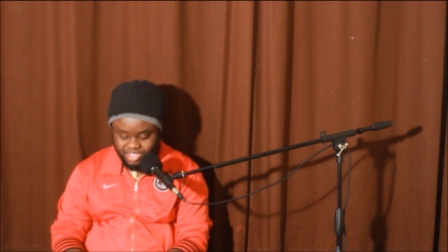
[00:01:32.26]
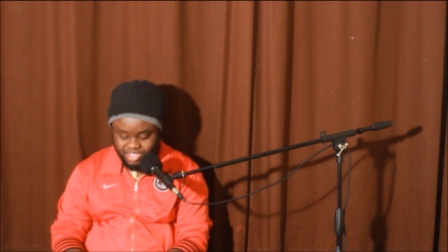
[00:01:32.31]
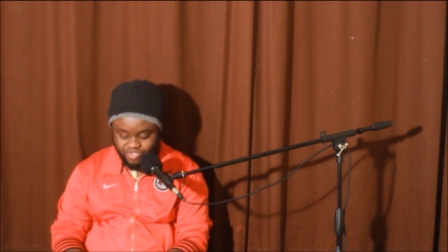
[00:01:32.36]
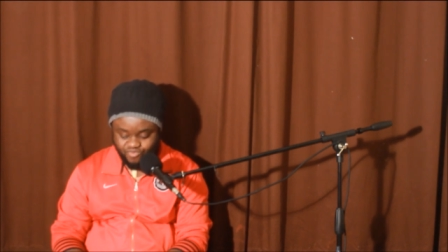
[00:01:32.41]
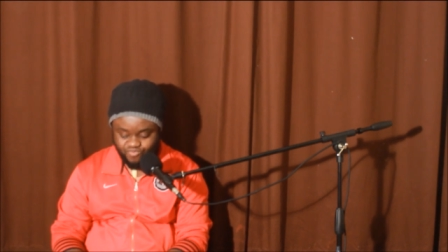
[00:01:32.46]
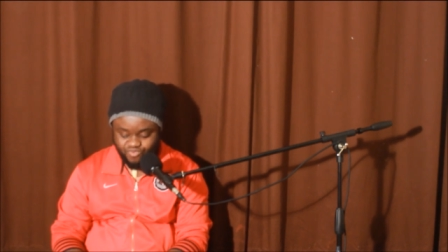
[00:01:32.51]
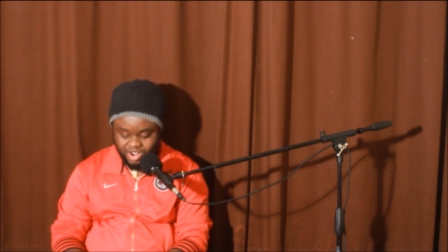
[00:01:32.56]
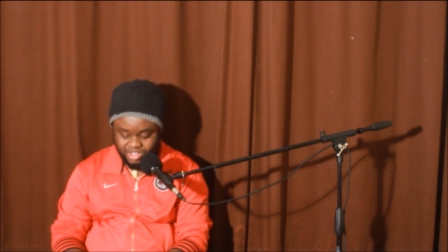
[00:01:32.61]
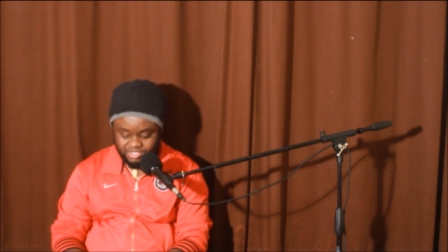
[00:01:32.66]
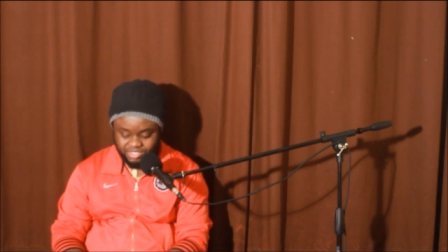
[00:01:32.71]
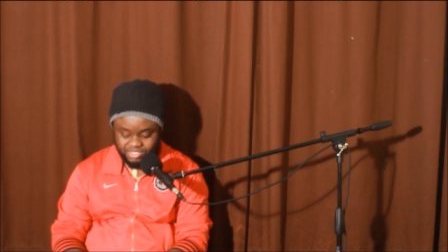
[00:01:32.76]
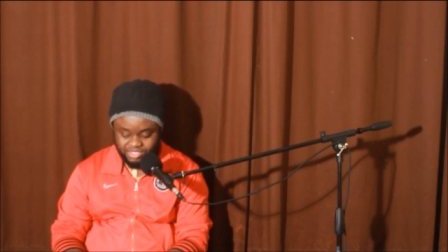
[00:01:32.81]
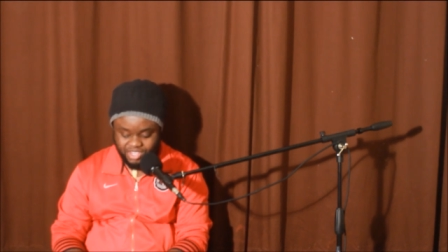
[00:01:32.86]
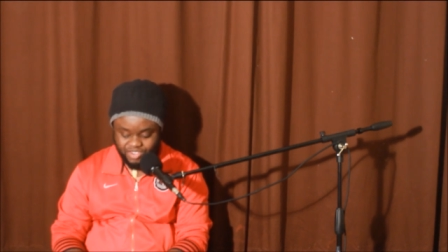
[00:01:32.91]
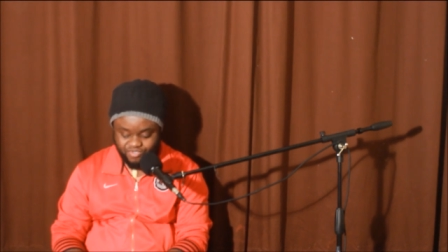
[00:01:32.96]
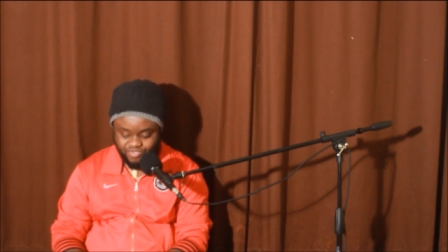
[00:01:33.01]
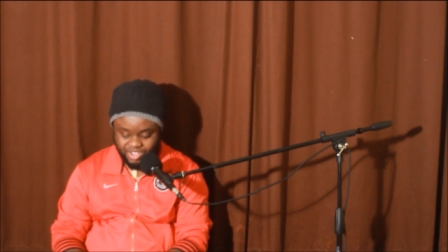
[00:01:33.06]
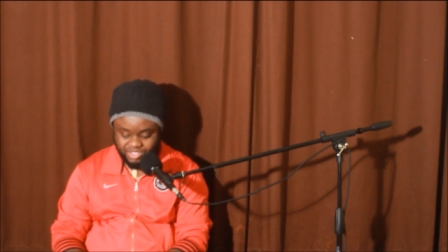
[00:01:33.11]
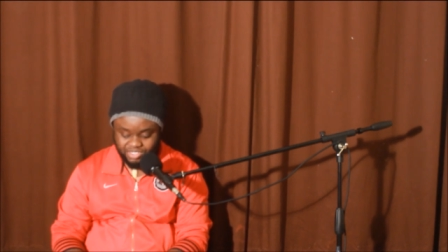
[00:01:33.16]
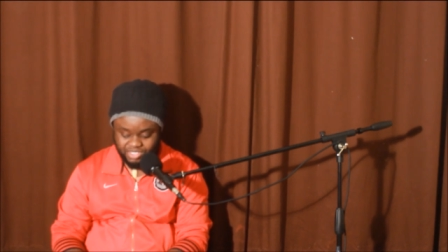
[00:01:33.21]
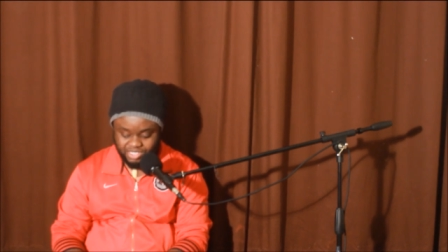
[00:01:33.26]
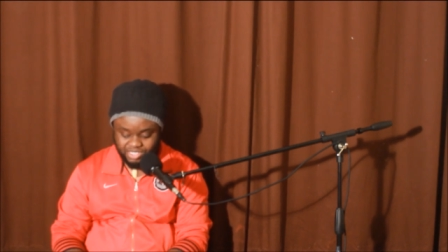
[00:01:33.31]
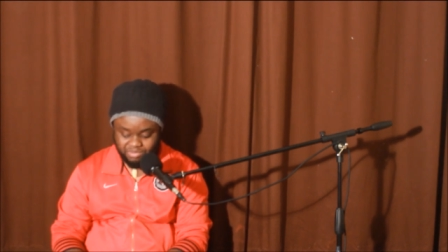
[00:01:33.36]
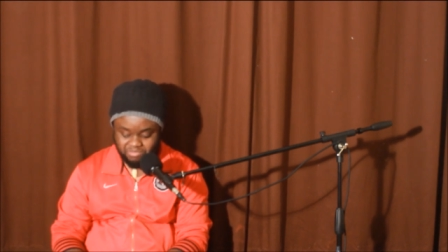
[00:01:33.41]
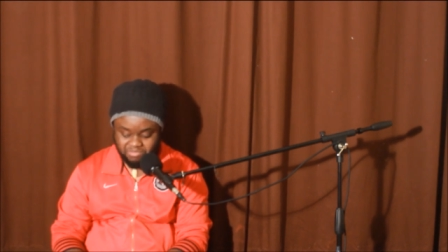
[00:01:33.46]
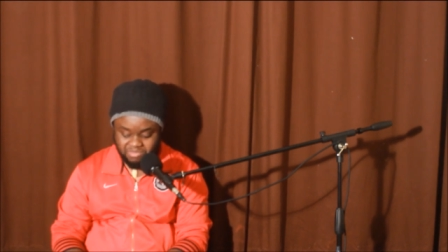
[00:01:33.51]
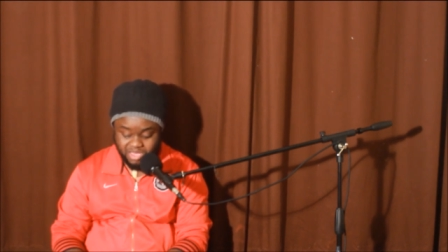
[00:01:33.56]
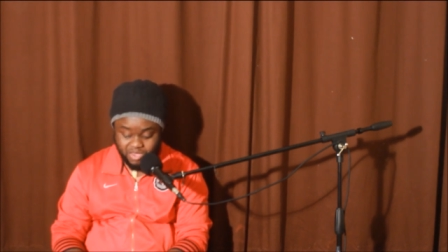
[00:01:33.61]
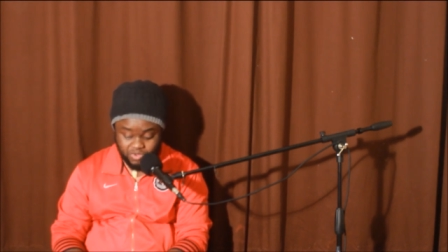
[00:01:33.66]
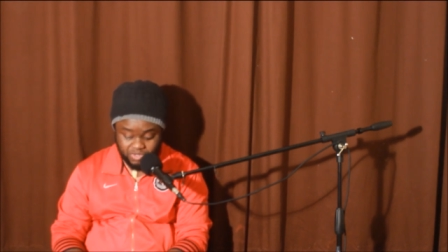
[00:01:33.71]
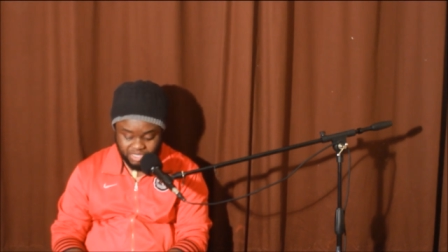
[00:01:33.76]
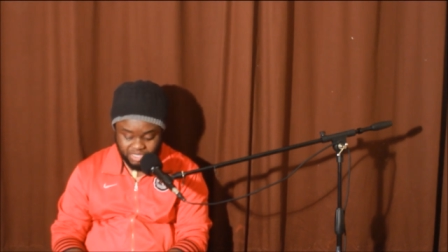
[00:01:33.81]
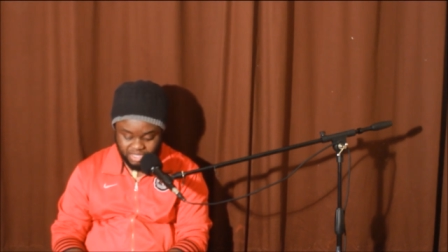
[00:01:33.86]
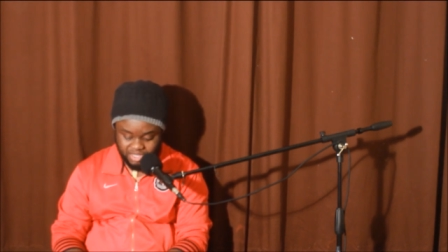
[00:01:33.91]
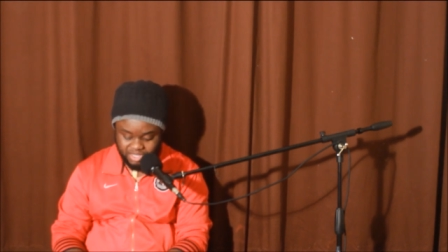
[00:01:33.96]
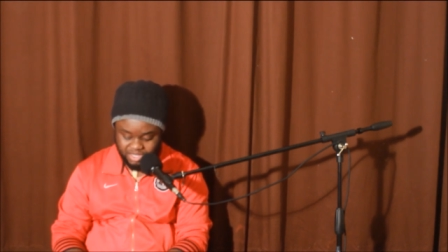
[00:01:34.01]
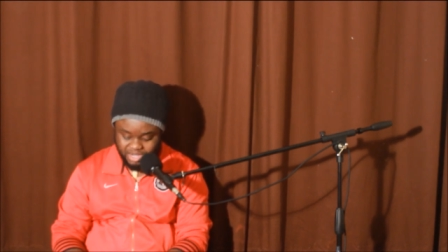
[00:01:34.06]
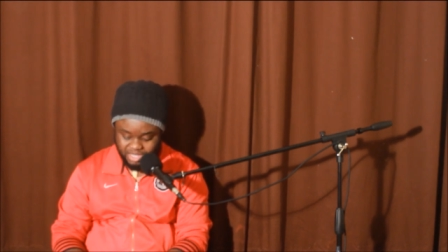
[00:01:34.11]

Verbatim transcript: he runs he runs his music.